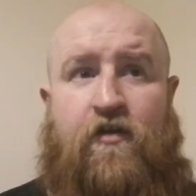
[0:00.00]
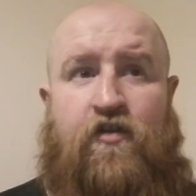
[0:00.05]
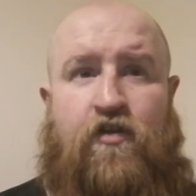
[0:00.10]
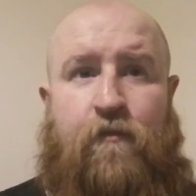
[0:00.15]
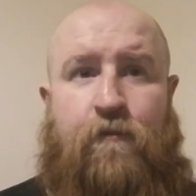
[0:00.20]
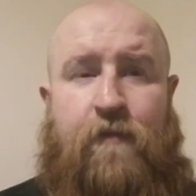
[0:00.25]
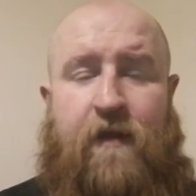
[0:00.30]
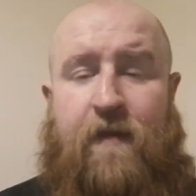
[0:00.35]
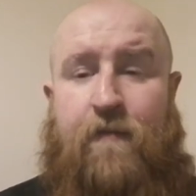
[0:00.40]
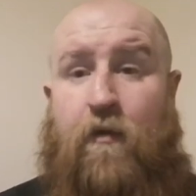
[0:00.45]

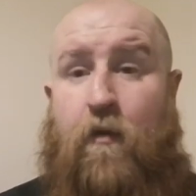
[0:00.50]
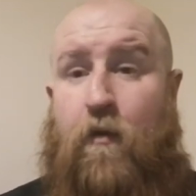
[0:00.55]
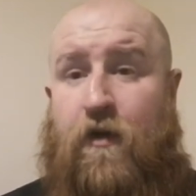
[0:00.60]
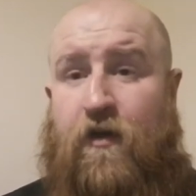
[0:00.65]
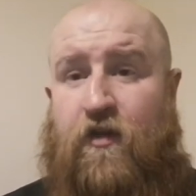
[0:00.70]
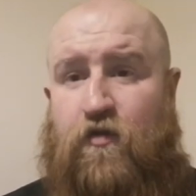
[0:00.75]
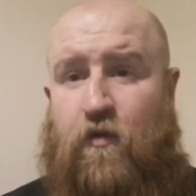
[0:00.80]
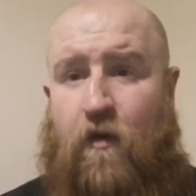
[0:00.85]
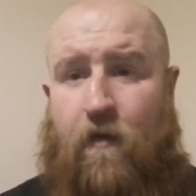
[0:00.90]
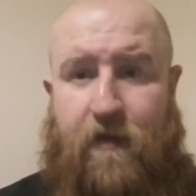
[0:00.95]
Some people
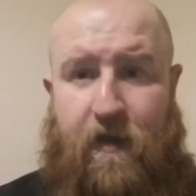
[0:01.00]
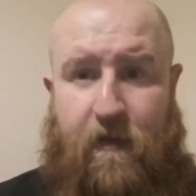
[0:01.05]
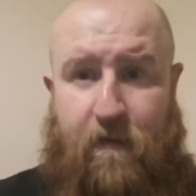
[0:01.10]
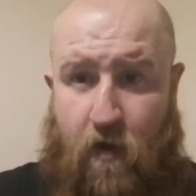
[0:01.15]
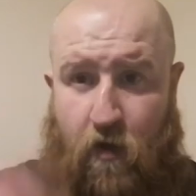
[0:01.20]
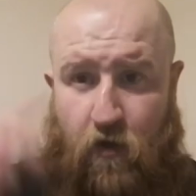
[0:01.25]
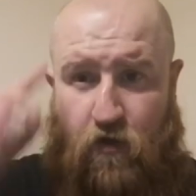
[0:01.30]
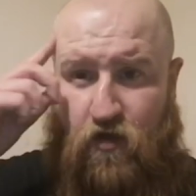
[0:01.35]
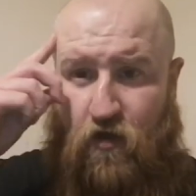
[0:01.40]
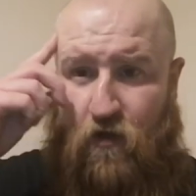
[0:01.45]
want to swap the
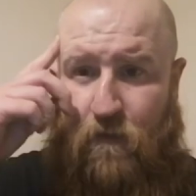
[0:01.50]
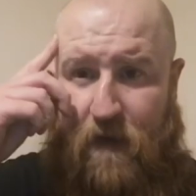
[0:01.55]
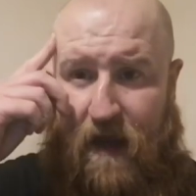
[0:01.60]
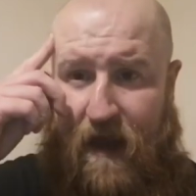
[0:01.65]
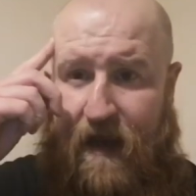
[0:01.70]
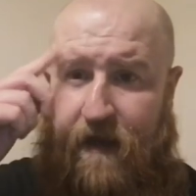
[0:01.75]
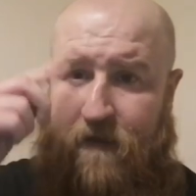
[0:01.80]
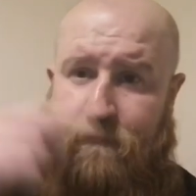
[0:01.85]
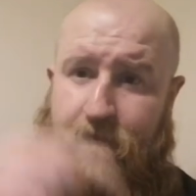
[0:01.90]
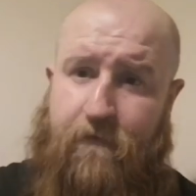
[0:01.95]
emotional
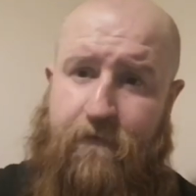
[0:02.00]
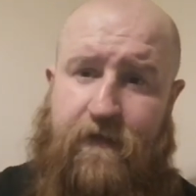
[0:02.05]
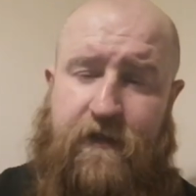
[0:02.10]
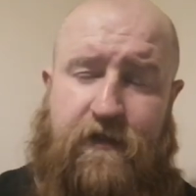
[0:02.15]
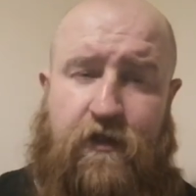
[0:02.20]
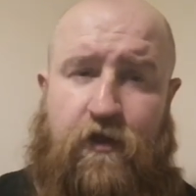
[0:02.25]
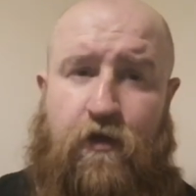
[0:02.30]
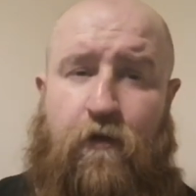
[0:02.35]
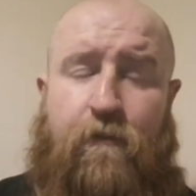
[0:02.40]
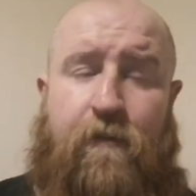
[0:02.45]
pain for
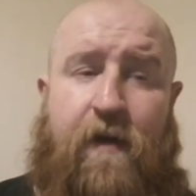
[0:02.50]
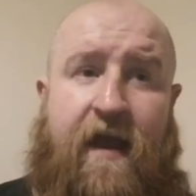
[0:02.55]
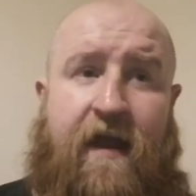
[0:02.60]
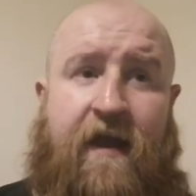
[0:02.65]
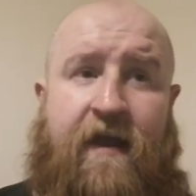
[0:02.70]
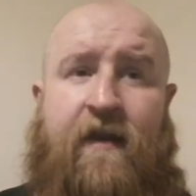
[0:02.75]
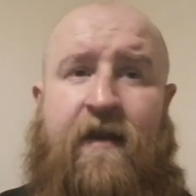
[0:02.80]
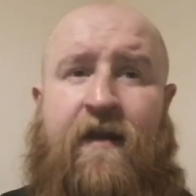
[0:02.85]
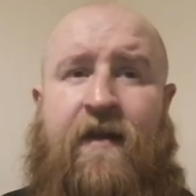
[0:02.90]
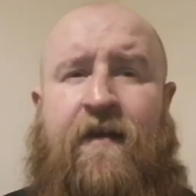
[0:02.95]
physical
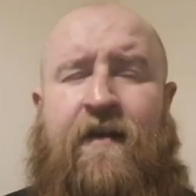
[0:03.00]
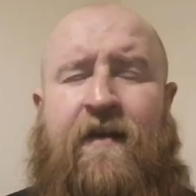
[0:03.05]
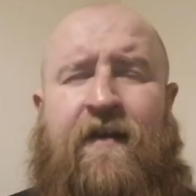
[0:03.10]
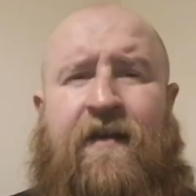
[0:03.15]
pain.